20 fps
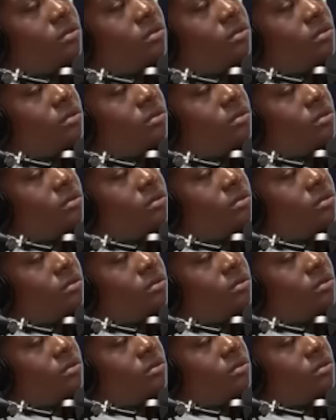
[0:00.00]

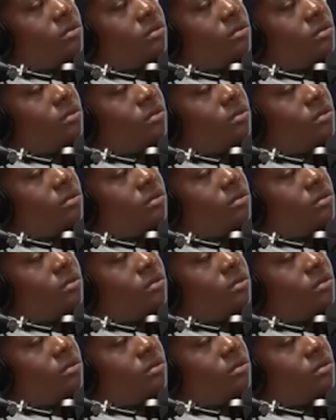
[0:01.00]

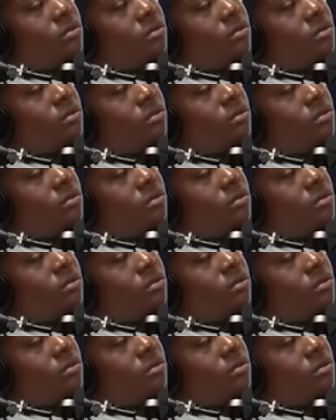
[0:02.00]

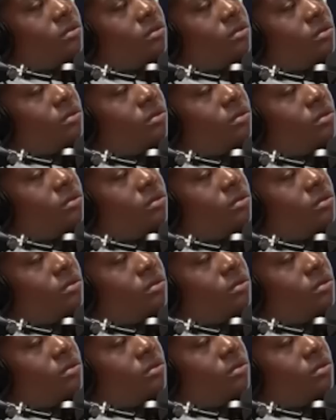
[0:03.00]

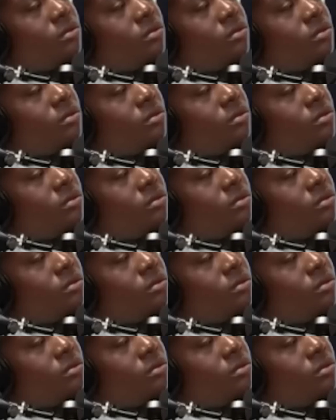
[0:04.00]
The person shown says nothing.